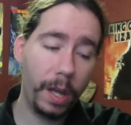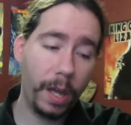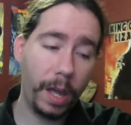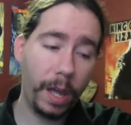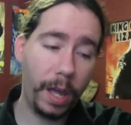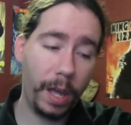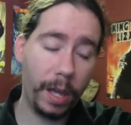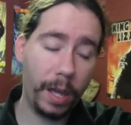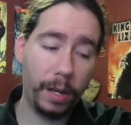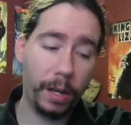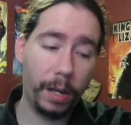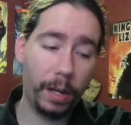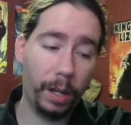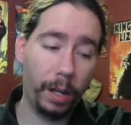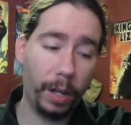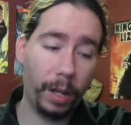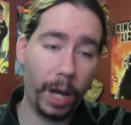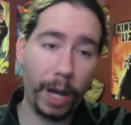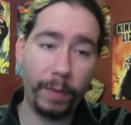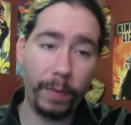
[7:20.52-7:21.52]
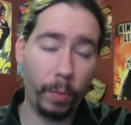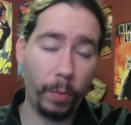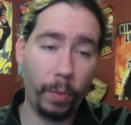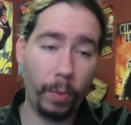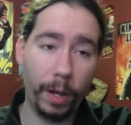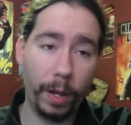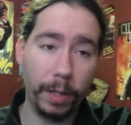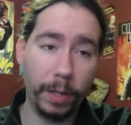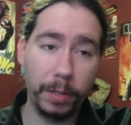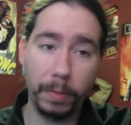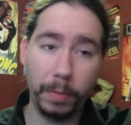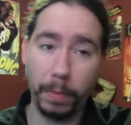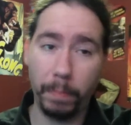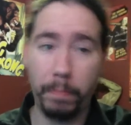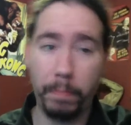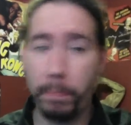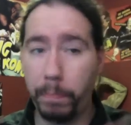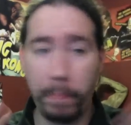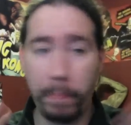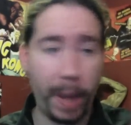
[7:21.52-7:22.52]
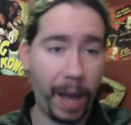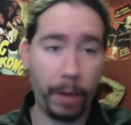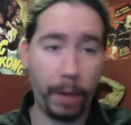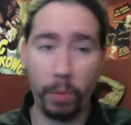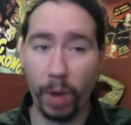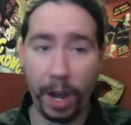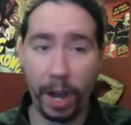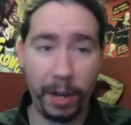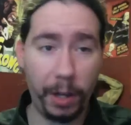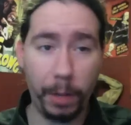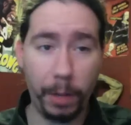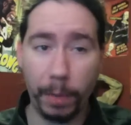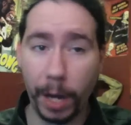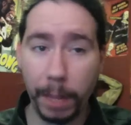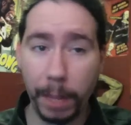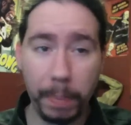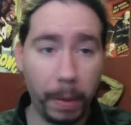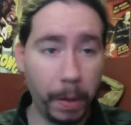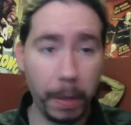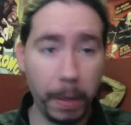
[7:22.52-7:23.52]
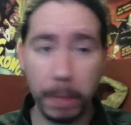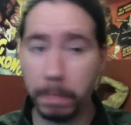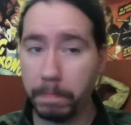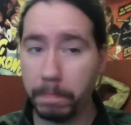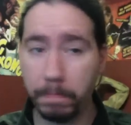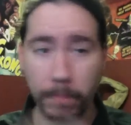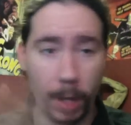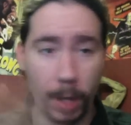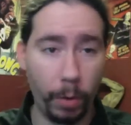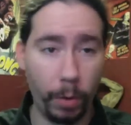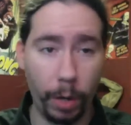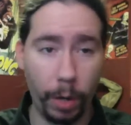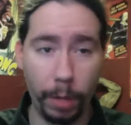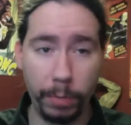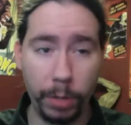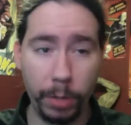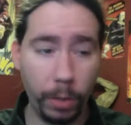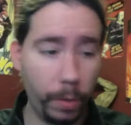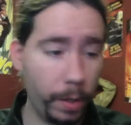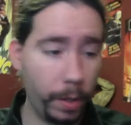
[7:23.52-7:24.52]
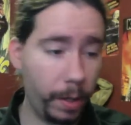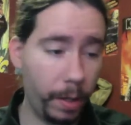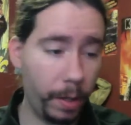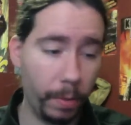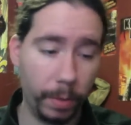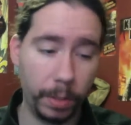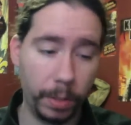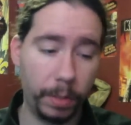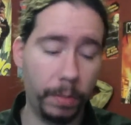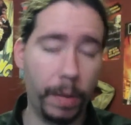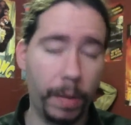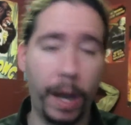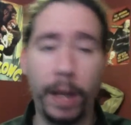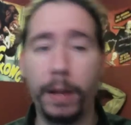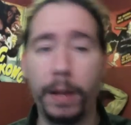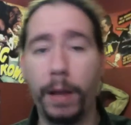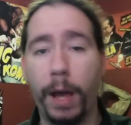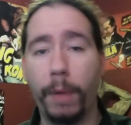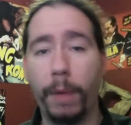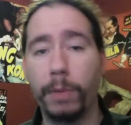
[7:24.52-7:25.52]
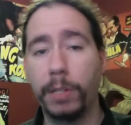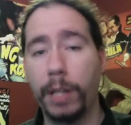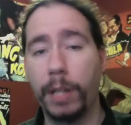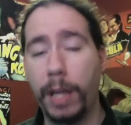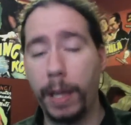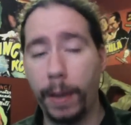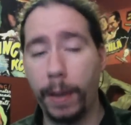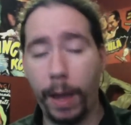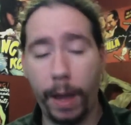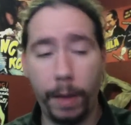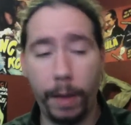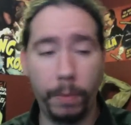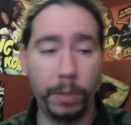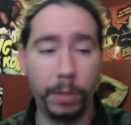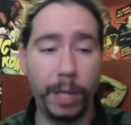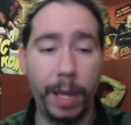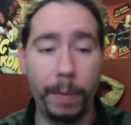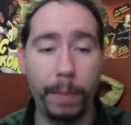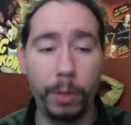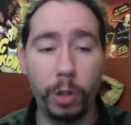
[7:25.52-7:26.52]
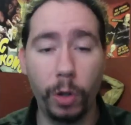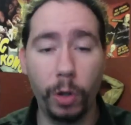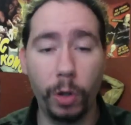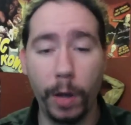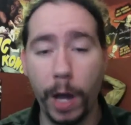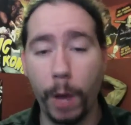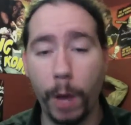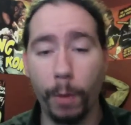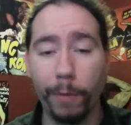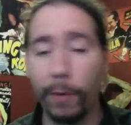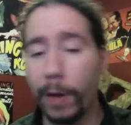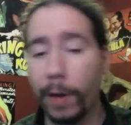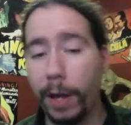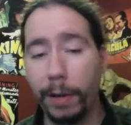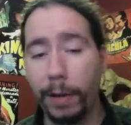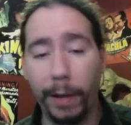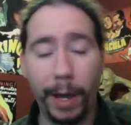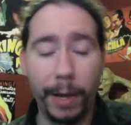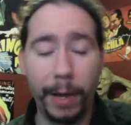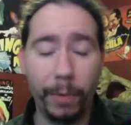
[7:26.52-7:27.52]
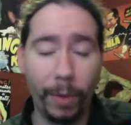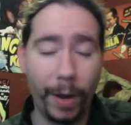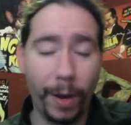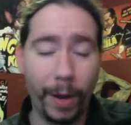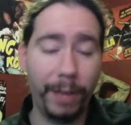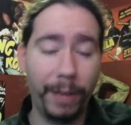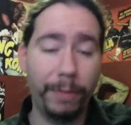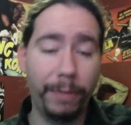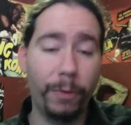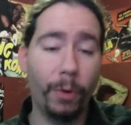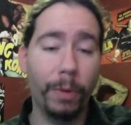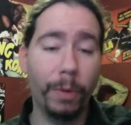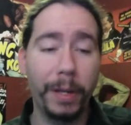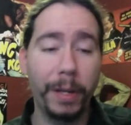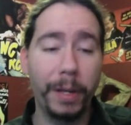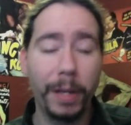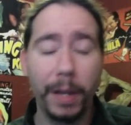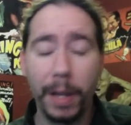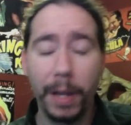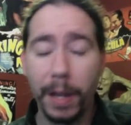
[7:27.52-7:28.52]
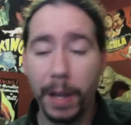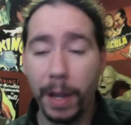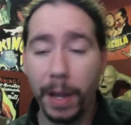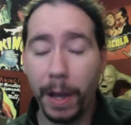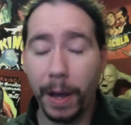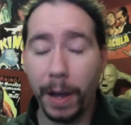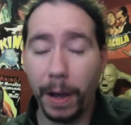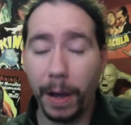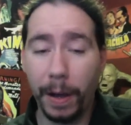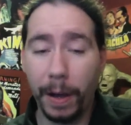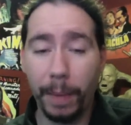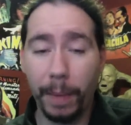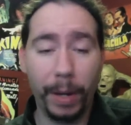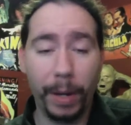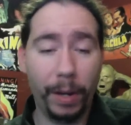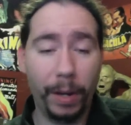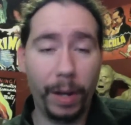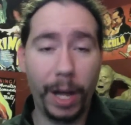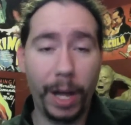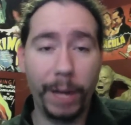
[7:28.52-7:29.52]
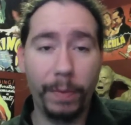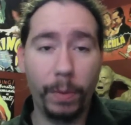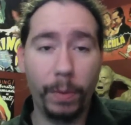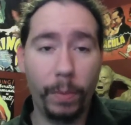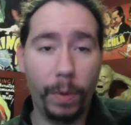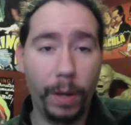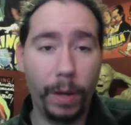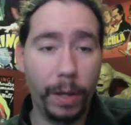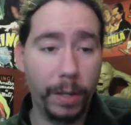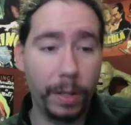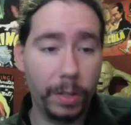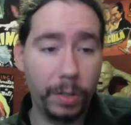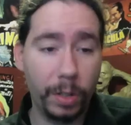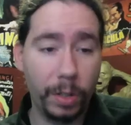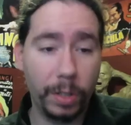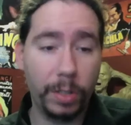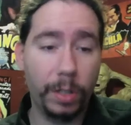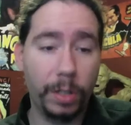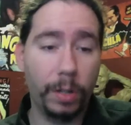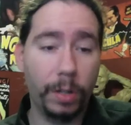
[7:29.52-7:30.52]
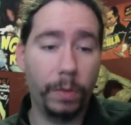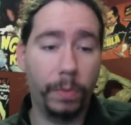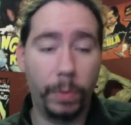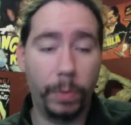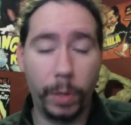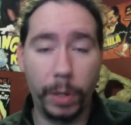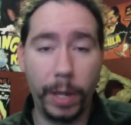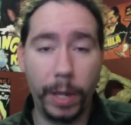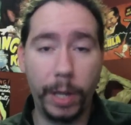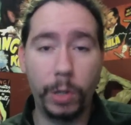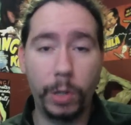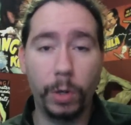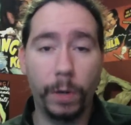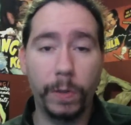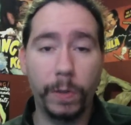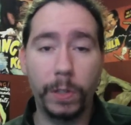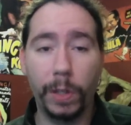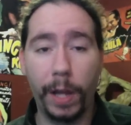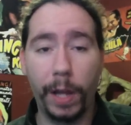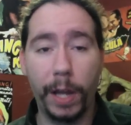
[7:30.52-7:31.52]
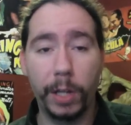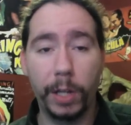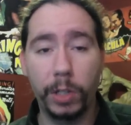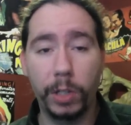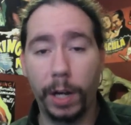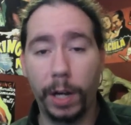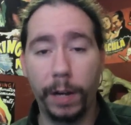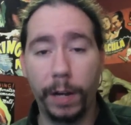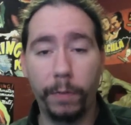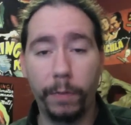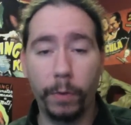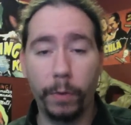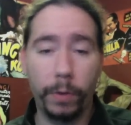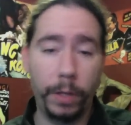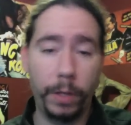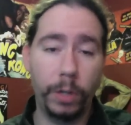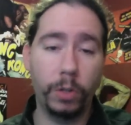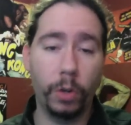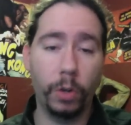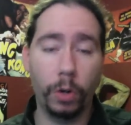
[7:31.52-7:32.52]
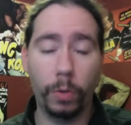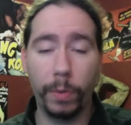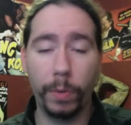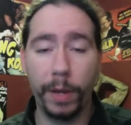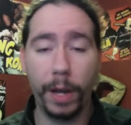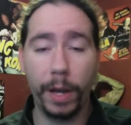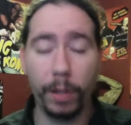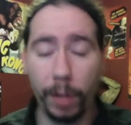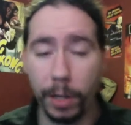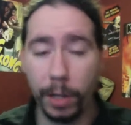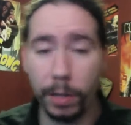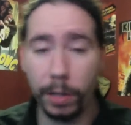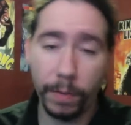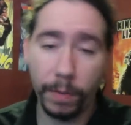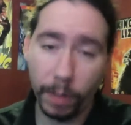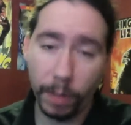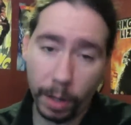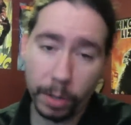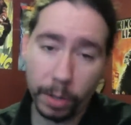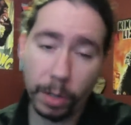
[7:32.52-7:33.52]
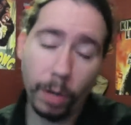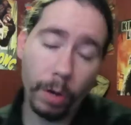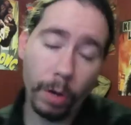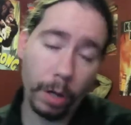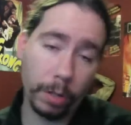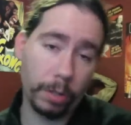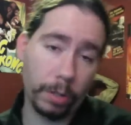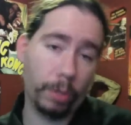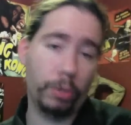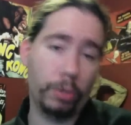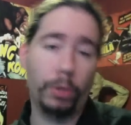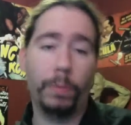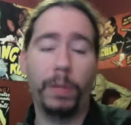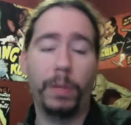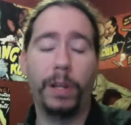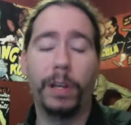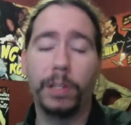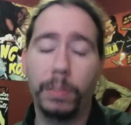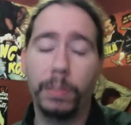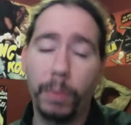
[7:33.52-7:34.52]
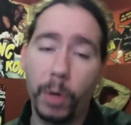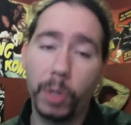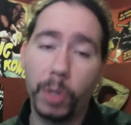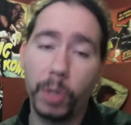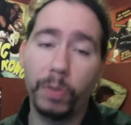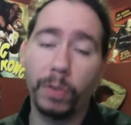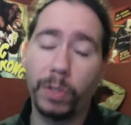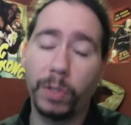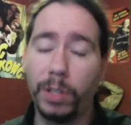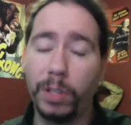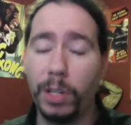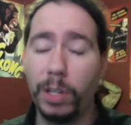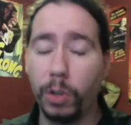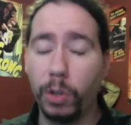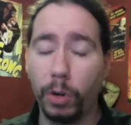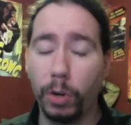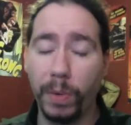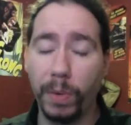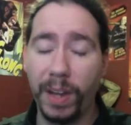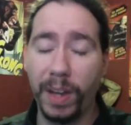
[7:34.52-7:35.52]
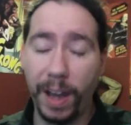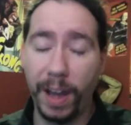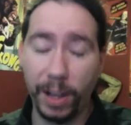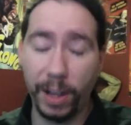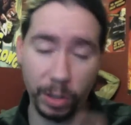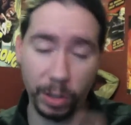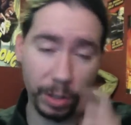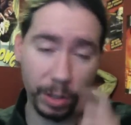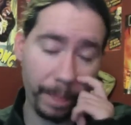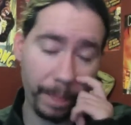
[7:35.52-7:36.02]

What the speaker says: And a lot of it was bad writing on my part. Own up to it. It was amateur hour for headline writing for me. And a lot of it was just, the nature of /. For knee-jerk reactions. Like, so all social media, I suppose, for knee-jerk reactions.